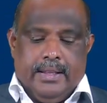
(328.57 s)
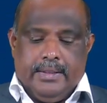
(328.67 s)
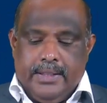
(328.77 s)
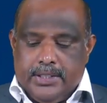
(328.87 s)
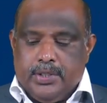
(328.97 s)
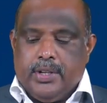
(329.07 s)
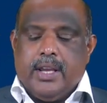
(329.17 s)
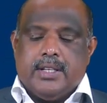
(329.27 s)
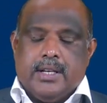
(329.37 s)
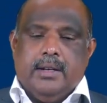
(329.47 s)
This
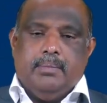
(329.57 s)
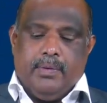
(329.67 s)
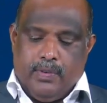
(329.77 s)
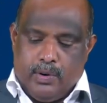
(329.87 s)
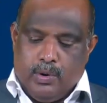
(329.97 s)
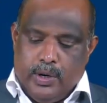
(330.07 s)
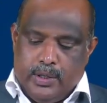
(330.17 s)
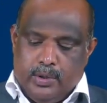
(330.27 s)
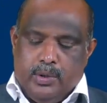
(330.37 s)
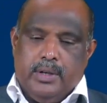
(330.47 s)
equation, before going
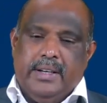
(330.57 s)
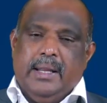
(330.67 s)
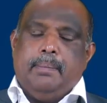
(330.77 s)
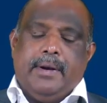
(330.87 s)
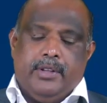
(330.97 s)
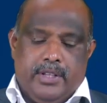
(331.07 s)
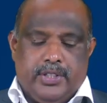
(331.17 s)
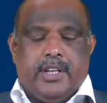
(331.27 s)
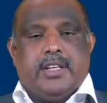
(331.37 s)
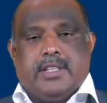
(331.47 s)
to deep into this
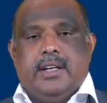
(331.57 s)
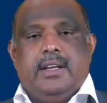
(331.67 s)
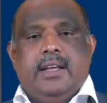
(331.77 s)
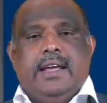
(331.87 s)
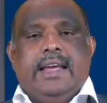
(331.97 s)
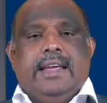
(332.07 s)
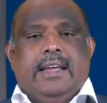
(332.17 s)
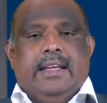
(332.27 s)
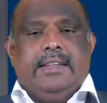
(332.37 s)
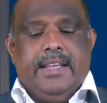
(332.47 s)
equation,
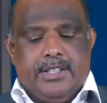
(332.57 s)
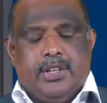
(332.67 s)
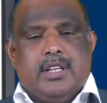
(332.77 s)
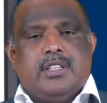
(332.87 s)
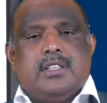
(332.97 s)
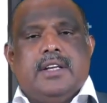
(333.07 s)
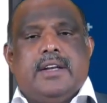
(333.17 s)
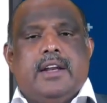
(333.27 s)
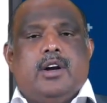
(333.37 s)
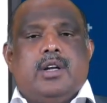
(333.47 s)
these equations are
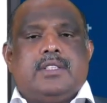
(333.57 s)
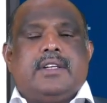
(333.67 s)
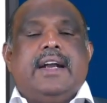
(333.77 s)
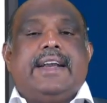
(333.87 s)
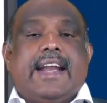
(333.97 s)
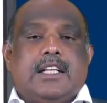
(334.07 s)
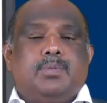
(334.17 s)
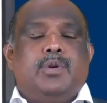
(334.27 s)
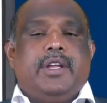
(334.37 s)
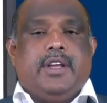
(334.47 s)
generally called as
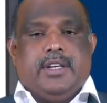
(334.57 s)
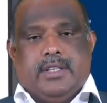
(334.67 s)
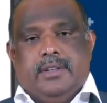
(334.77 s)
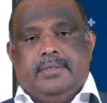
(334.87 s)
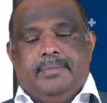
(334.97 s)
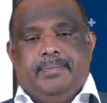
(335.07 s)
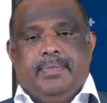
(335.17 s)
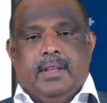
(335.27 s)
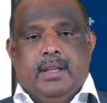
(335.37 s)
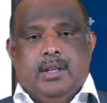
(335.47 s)
transport equation.
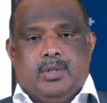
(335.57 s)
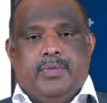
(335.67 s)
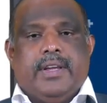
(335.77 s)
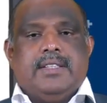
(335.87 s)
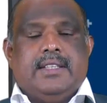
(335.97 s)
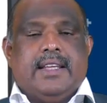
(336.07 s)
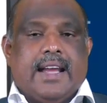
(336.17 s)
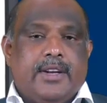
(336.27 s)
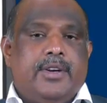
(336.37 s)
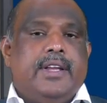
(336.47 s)
So we can say the
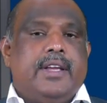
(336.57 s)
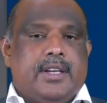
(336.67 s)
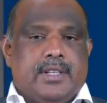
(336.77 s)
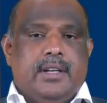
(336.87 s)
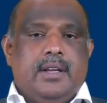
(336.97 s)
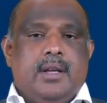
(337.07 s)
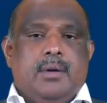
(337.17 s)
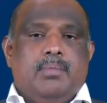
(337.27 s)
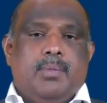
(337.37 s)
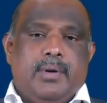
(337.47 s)
continuity equation,
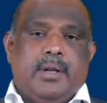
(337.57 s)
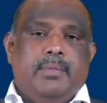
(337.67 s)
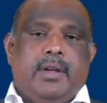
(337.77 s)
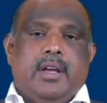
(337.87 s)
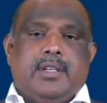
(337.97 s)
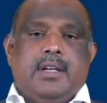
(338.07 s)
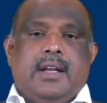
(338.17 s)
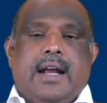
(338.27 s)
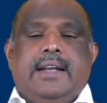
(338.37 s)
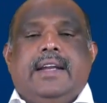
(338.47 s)
momentum equation
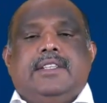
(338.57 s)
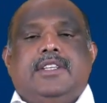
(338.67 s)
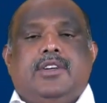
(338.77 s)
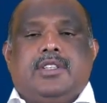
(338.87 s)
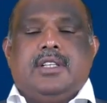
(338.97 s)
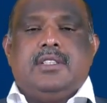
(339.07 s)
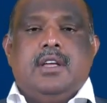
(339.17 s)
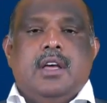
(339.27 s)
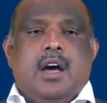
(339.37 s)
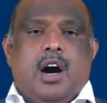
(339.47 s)
and energy equations
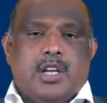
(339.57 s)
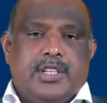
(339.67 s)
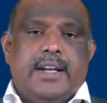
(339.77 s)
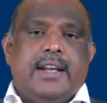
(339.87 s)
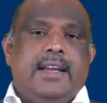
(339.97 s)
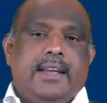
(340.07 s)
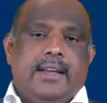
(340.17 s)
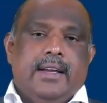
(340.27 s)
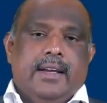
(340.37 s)
are generally